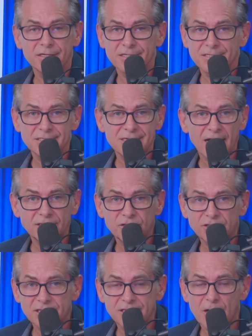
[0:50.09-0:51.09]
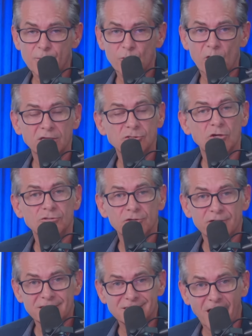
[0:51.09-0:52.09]
This is not just the Democrats, also
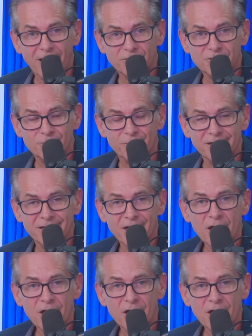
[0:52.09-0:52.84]
the establishment,